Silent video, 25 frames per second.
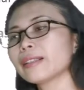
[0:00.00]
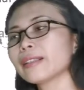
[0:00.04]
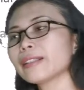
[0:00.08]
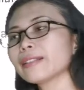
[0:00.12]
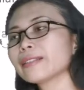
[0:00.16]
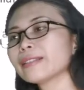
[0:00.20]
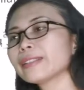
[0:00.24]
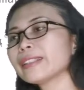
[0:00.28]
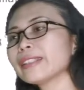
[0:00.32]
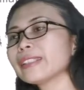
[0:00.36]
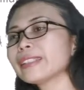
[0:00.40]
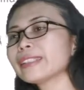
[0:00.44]

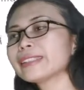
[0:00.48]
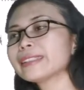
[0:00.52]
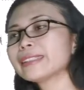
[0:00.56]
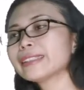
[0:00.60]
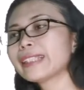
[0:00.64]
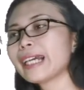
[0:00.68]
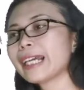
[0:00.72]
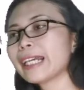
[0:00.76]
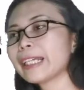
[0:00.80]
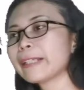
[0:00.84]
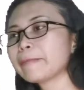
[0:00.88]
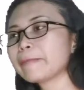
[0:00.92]
The
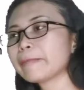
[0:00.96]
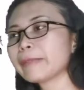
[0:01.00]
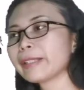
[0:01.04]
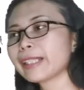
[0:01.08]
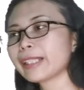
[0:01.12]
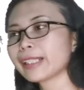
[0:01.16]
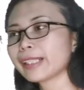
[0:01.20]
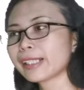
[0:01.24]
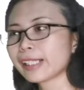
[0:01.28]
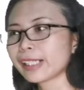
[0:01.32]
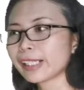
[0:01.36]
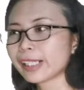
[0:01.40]
third type
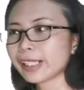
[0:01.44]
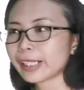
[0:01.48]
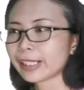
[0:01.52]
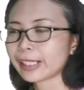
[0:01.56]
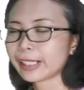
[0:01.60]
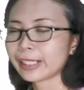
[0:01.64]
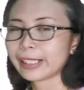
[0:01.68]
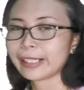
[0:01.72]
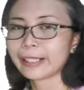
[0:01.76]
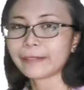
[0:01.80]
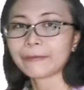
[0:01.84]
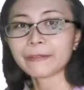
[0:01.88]
is
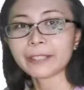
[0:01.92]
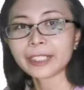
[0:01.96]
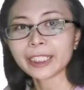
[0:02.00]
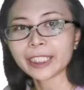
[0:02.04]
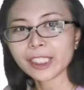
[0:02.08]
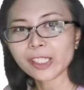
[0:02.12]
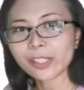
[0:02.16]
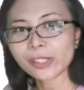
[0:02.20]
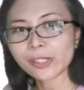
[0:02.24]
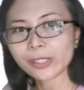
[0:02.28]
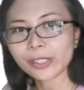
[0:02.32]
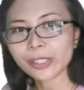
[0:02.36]

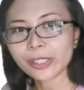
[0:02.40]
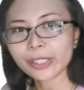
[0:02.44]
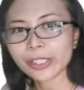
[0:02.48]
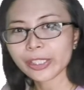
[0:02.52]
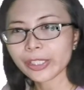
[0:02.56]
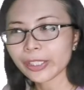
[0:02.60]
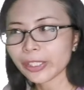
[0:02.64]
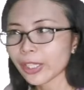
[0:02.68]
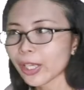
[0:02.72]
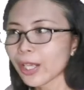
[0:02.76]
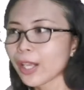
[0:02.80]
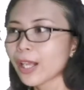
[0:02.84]

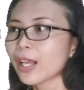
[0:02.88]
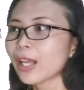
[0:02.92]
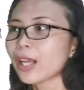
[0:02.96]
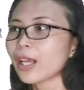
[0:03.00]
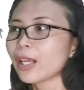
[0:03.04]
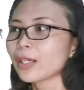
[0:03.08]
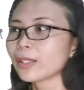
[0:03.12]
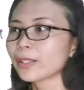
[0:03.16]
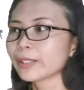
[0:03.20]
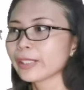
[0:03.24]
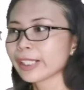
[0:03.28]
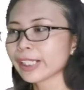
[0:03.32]
definition
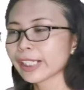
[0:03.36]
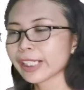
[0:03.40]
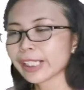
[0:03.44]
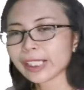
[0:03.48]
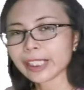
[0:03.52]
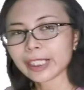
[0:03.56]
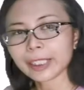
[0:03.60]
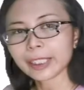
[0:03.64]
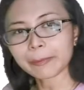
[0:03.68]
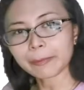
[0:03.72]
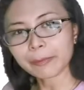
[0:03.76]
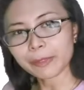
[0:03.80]
or
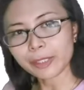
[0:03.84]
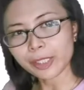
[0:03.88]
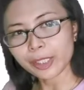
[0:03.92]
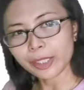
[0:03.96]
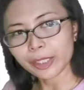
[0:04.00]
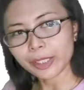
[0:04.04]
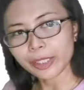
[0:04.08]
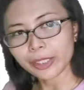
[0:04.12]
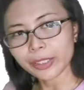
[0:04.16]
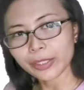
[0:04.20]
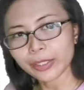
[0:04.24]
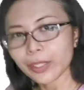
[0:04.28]

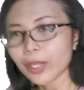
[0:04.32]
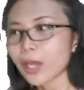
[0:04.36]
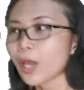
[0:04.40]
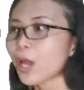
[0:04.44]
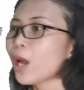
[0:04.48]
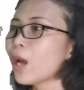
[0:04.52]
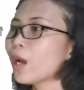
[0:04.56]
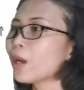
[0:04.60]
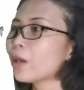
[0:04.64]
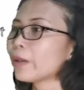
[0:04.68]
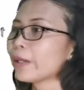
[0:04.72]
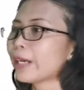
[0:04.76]
description
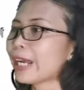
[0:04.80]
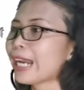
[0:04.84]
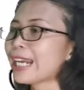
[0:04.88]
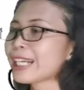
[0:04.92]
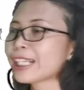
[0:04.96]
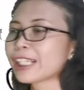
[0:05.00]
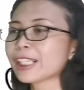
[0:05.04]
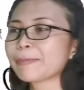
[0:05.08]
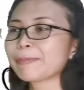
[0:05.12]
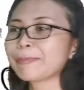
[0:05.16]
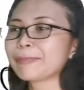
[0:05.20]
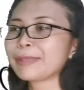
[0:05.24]
or
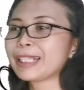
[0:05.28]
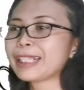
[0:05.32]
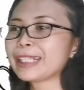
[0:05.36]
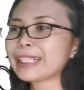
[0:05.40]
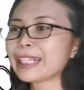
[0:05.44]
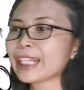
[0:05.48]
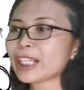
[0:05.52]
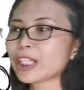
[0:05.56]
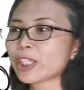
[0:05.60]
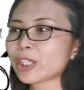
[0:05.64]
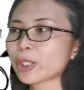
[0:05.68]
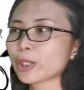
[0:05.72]

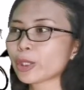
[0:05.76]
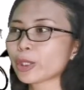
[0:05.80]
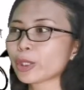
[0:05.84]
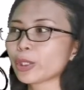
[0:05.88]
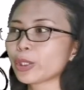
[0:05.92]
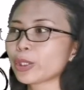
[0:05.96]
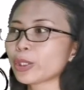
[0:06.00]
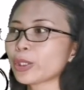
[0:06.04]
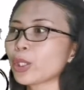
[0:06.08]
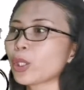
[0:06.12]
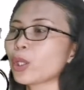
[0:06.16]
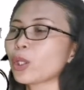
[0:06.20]

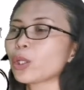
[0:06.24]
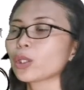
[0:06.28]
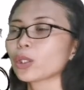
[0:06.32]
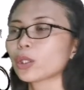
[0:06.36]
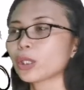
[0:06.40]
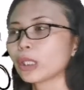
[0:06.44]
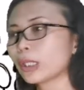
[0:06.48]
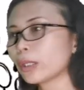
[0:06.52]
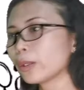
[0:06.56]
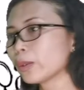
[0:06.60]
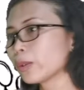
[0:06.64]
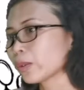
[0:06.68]
explanation
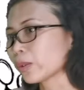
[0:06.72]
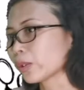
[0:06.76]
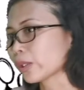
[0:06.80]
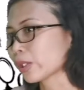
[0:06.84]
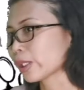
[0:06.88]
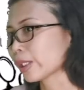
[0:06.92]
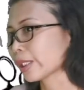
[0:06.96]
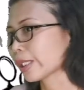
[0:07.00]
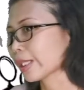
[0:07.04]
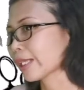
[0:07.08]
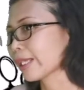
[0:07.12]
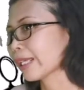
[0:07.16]

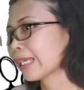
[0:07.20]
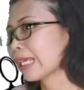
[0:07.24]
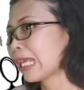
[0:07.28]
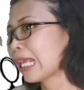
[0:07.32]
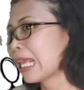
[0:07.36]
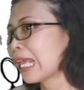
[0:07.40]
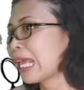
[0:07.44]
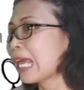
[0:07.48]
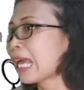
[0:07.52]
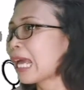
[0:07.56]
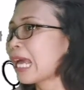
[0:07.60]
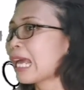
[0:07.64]
clues.
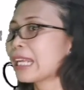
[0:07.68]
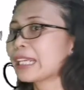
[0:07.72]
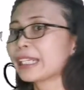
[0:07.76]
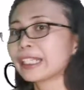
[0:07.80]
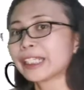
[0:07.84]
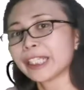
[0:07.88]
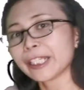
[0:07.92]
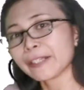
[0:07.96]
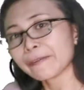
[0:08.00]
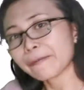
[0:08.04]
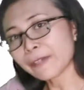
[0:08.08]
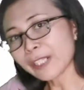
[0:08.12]

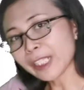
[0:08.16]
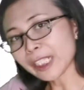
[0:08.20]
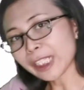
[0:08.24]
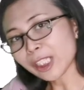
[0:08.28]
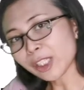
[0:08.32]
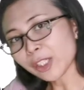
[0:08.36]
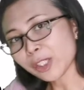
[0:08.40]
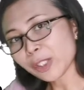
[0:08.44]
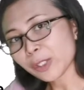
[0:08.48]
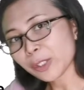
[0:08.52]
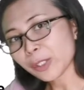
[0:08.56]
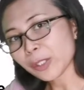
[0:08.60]

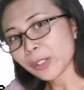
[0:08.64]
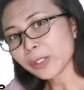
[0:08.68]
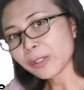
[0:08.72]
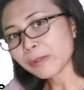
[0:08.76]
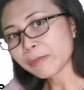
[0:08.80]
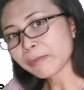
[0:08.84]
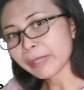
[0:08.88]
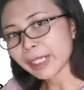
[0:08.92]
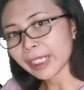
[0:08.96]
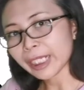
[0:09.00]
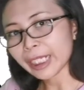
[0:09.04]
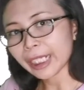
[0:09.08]

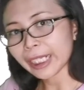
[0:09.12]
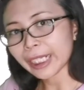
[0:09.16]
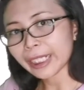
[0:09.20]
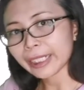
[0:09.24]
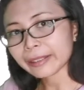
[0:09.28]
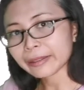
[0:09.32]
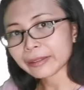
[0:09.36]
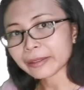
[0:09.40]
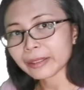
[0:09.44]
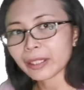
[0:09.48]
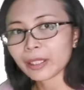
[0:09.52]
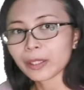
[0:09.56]
Definition
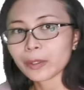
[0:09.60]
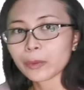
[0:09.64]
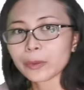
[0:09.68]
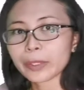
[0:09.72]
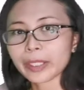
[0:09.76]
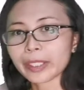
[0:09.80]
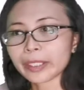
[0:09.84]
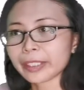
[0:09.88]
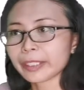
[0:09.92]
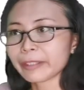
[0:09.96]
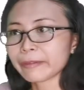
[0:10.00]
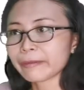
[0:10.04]
meaning
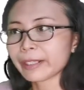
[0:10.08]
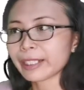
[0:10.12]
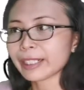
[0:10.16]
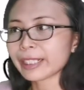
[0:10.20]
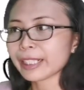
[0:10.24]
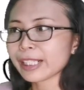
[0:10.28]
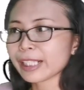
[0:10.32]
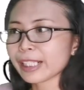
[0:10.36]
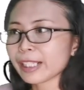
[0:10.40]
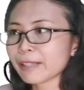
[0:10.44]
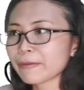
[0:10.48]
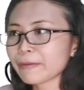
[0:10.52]
we are
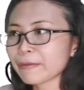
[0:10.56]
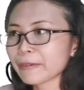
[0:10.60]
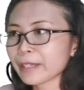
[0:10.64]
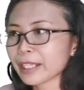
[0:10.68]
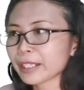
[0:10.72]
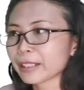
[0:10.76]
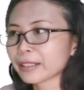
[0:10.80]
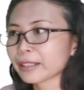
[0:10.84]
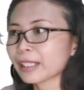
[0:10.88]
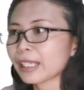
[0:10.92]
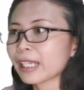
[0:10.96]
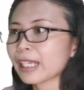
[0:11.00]
defining
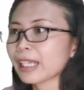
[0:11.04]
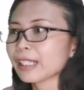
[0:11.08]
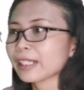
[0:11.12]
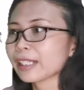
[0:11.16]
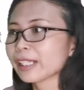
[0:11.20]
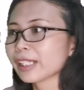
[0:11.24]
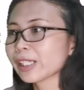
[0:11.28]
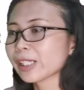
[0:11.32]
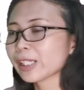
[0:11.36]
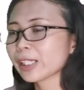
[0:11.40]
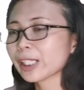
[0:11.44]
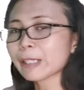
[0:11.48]
something.
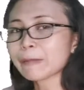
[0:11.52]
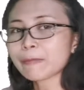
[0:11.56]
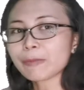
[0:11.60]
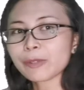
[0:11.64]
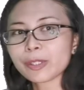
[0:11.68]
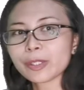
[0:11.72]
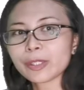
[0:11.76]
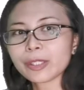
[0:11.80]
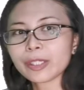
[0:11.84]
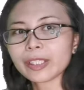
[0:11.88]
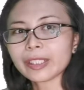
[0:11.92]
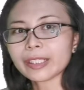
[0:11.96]

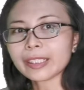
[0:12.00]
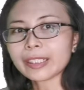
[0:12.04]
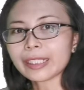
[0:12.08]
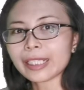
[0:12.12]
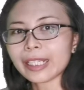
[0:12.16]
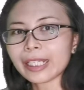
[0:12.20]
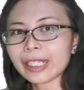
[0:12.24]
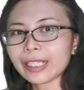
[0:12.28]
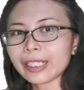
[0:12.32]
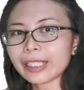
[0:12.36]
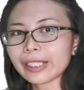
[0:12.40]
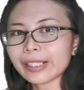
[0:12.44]

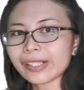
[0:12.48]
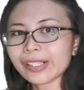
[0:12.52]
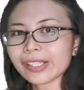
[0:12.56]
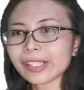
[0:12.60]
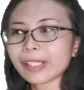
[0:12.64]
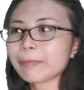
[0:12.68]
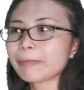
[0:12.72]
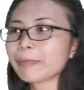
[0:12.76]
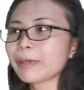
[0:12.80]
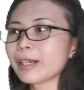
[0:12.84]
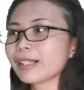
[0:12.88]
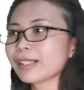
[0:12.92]
Description is
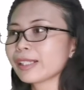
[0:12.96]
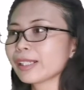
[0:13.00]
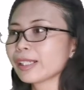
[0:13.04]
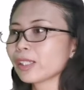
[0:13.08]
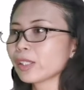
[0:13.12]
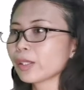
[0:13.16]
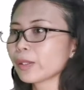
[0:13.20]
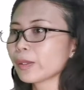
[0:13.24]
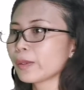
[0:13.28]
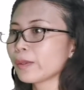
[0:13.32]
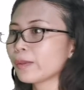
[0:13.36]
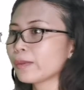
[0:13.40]
the
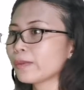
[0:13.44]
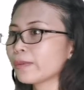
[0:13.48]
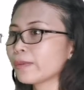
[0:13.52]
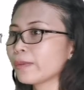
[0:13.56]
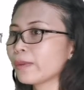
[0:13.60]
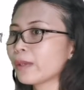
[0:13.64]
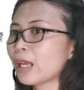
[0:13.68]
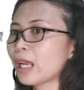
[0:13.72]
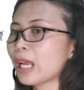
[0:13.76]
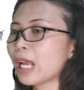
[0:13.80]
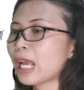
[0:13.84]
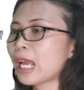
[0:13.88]
process of